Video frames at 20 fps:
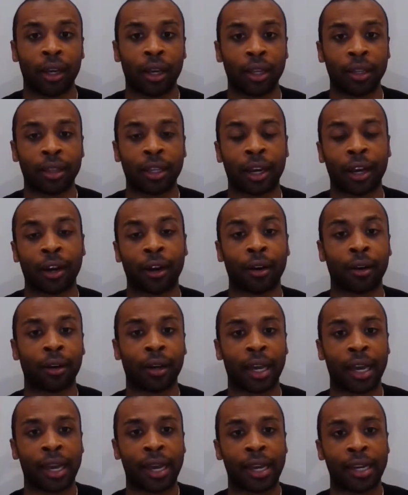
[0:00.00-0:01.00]

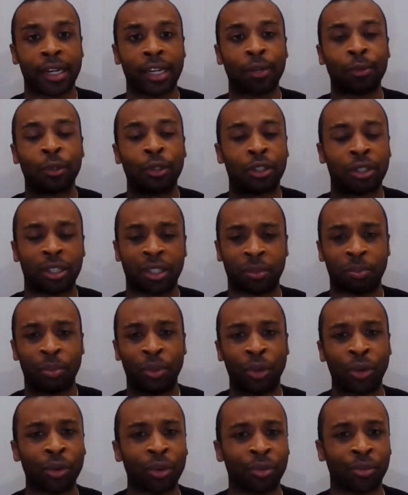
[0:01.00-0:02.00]
there. And it was just
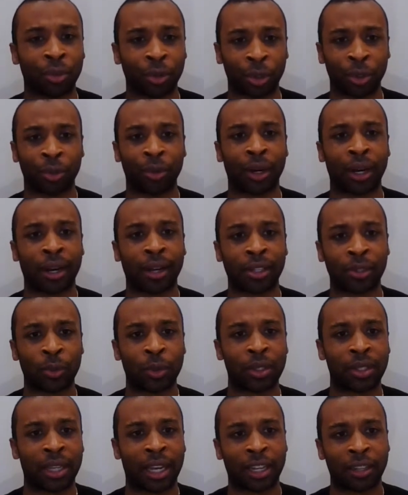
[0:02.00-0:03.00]
beautiful. The grass
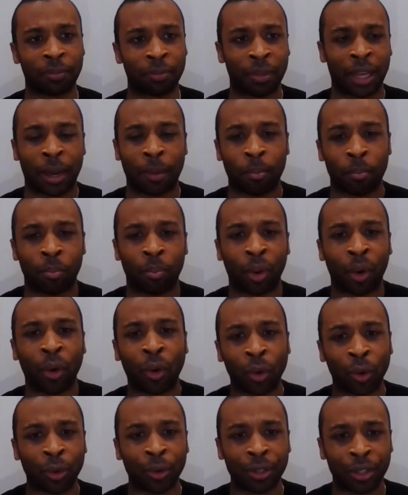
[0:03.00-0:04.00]
was that
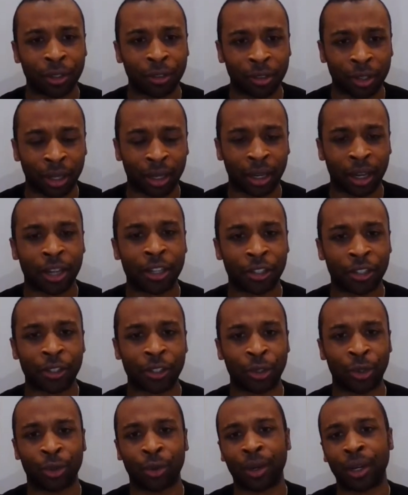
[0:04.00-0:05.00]
bold, luscious
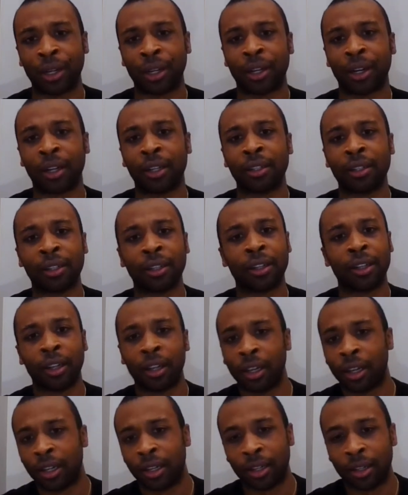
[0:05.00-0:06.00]
green color.
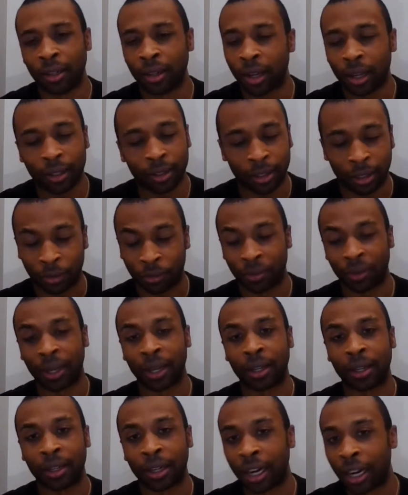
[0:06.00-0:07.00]
Nothing
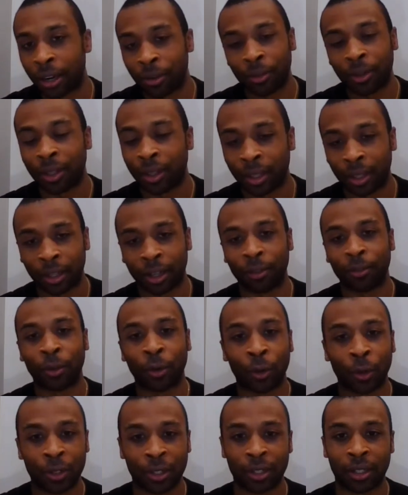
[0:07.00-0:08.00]
faded. Everything, of
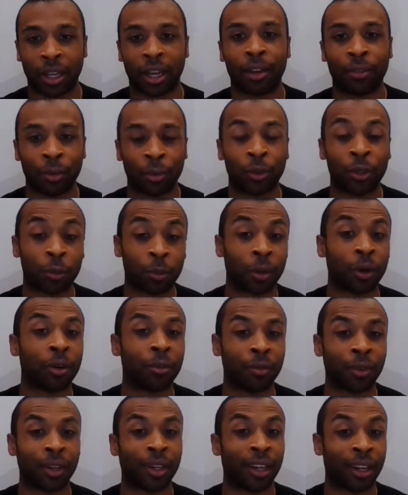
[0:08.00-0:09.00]
course, in heaven was
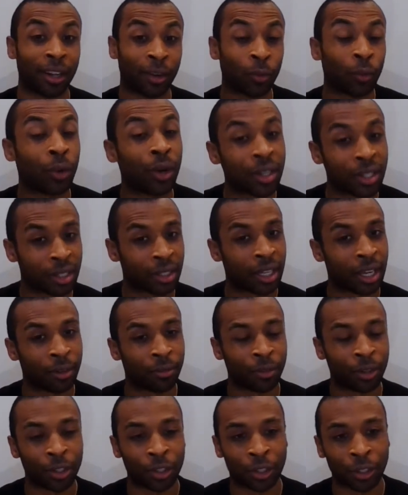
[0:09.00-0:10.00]
perfect. And it was in
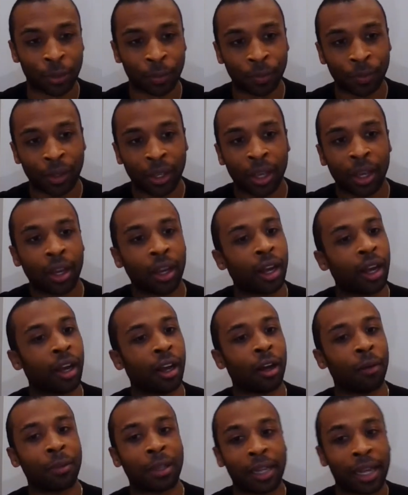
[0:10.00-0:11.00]
that vision.
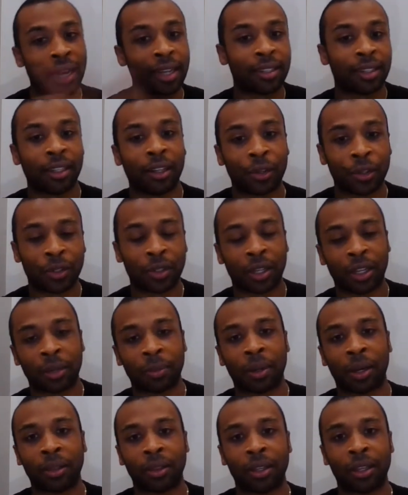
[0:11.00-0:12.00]
The last thing I'll say
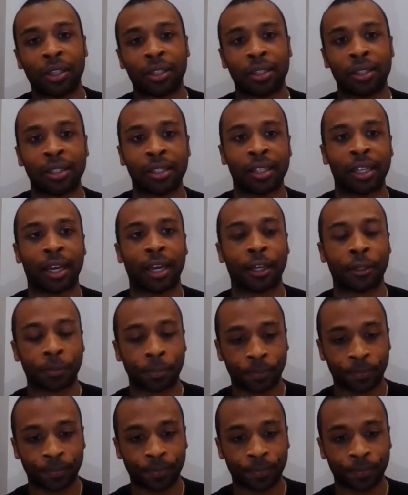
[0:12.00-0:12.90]
about this is that